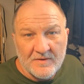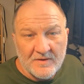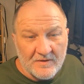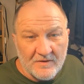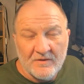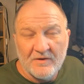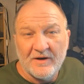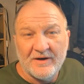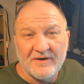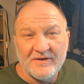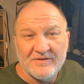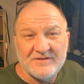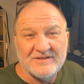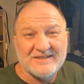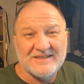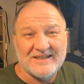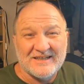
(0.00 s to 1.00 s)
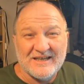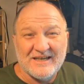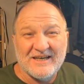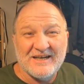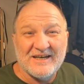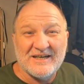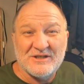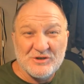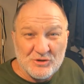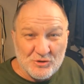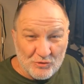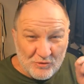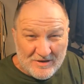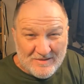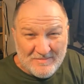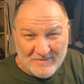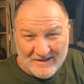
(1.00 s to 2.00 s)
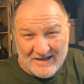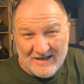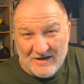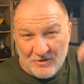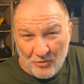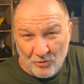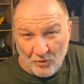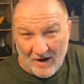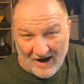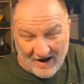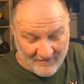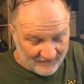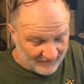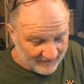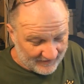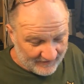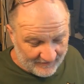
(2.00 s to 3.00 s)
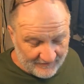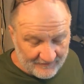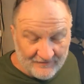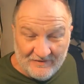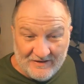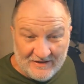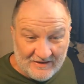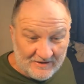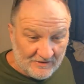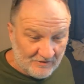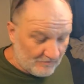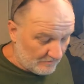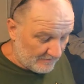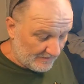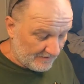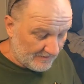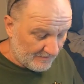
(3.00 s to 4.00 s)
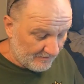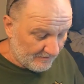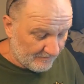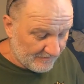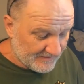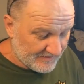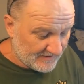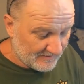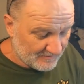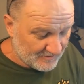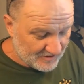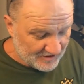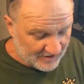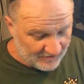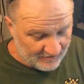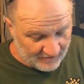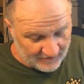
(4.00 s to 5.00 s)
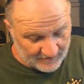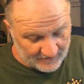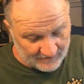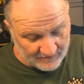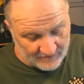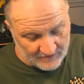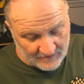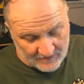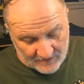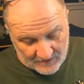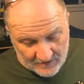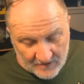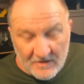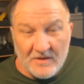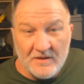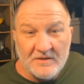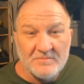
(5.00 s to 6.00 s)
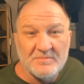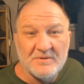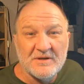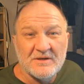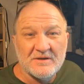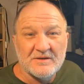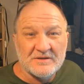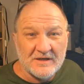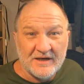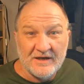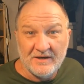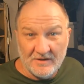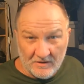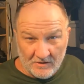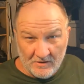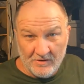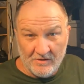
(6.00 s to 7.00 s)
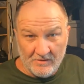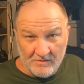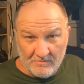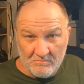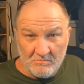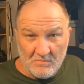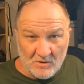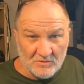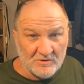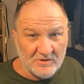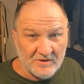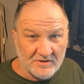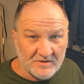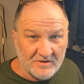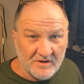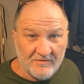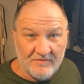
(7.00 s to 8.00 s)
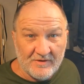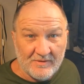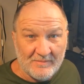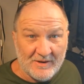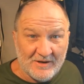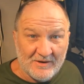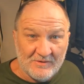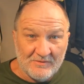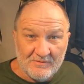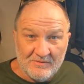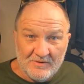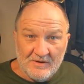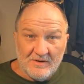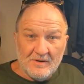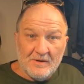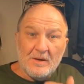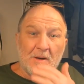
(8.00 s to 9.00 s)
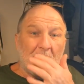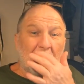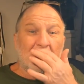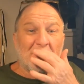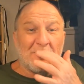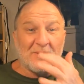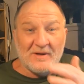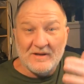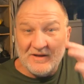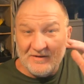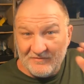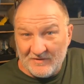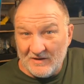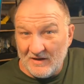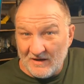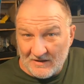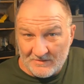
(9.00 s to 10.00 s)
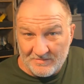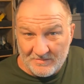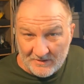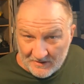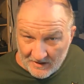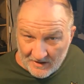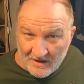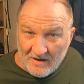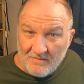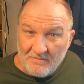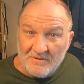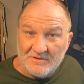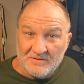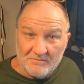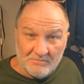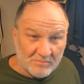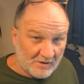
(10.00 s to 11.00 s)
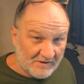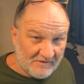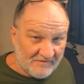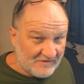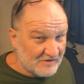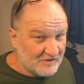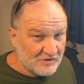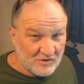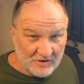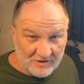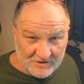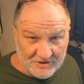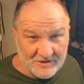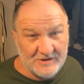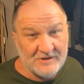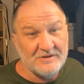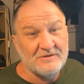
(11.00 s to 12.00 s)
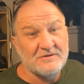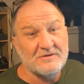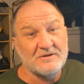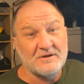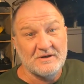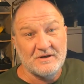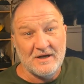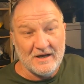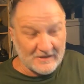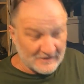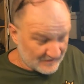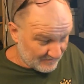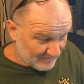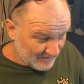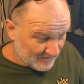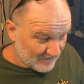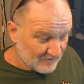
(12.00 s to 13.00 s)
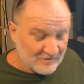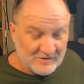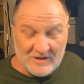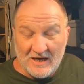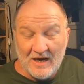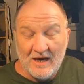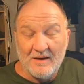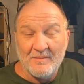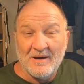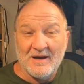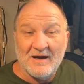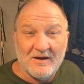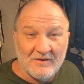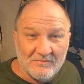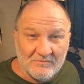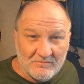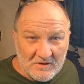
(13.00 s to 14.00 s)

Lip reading: Alright, this is an extremely graphic video, and the only reason I'm sharing it is because I had to learn most of this stuff on my own. Now, when I left the hospital, they gave me some brief instructions. An ostomy nurse came out,